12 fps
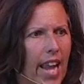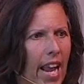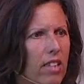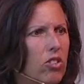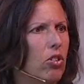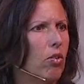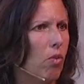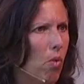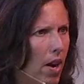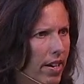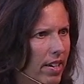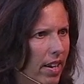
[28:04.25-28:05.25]
dance of
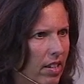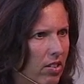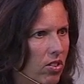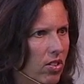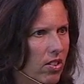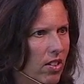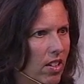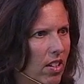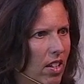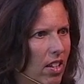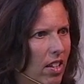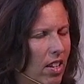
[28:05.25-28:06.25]
oneness.
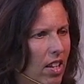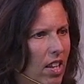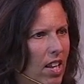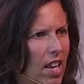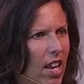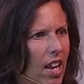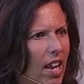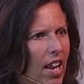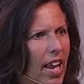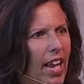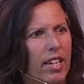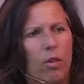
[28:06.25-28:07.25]

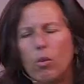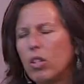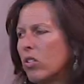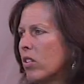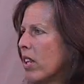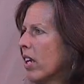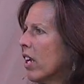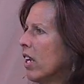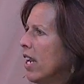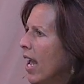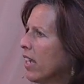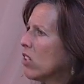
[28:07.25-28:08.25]
And it was the
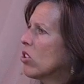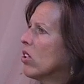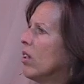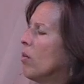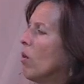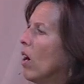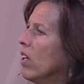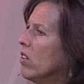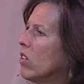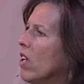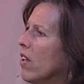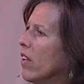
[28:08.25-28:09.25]
connection
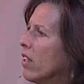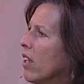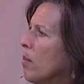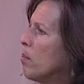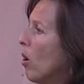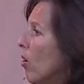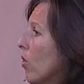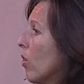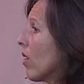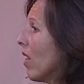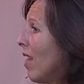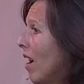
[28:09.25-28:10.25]
was that they
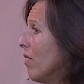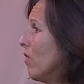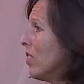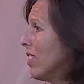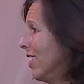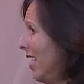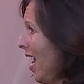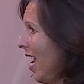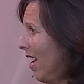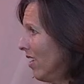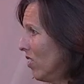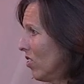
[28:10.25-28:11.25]
both loved to
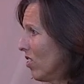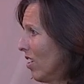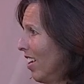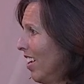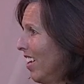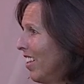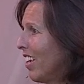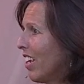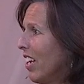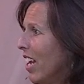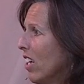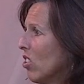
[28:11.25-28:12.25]
dance. The
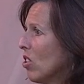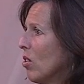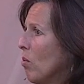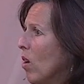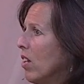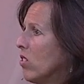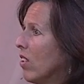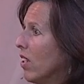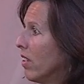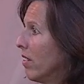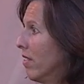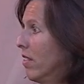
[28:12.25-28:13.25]
connection was
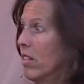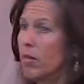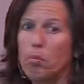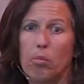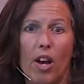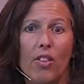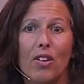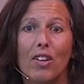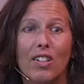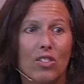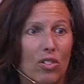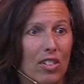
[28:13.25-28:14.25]
that their brother
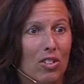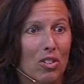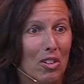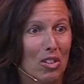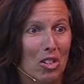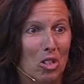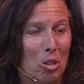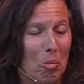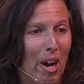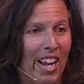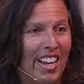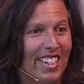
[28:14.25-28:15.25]
and sister,
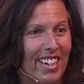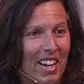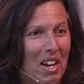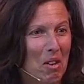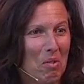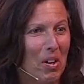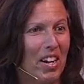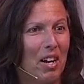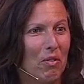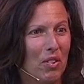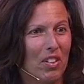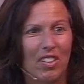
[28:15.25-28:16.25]
despite
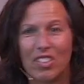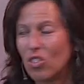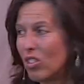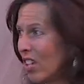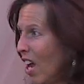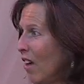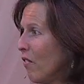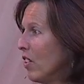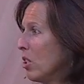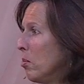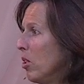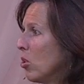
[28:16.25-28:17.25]
whatever stuff
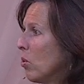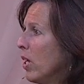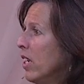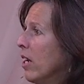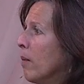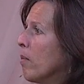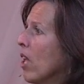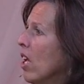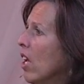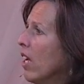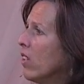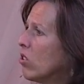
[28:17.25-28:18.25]
is between them.
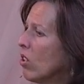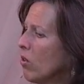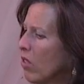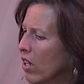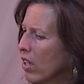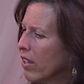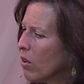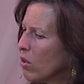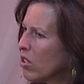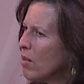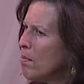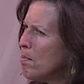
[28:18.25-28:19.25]
And so the, there
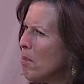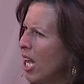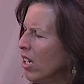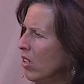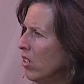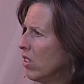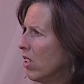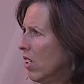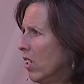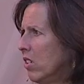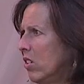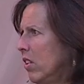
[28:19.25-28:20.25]
was a
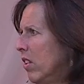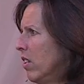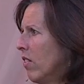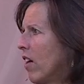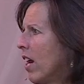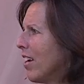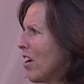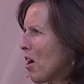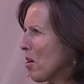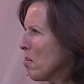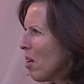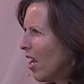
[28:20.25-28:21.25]
melding into the divine
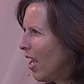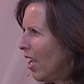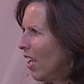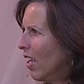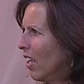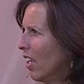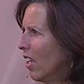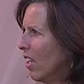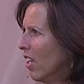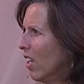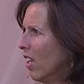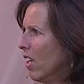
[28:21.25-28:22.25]
harmony.
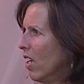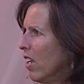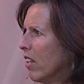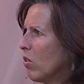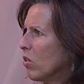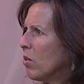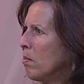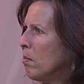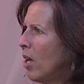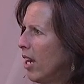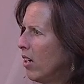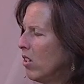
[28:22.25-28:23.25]
There was a
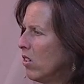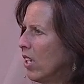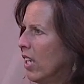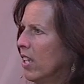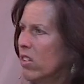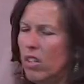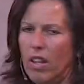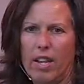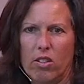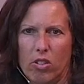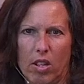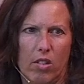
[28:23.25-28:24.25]
melding into
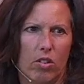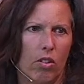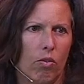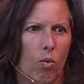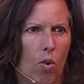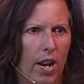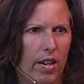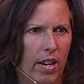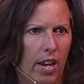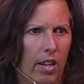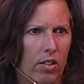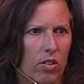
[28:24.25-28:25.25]
that sense of
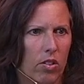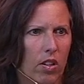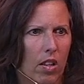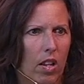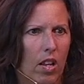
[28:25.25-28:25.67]
oneness.